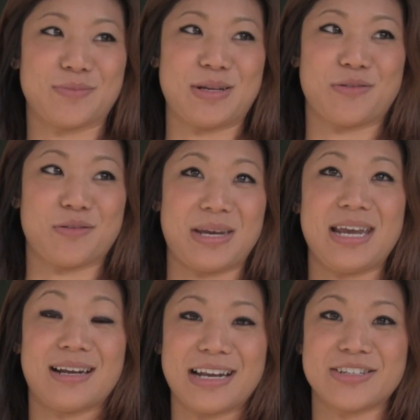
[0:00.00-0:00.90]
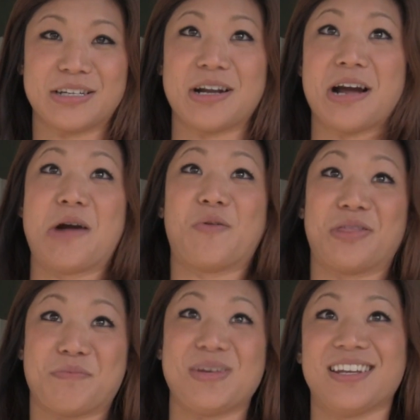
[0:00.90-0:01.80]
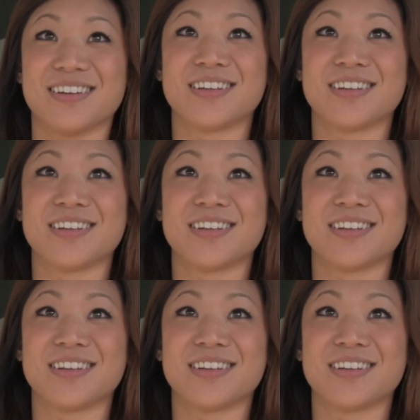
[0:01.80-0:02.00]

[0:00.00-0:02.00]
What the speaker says: took me through the meet, and I won the meet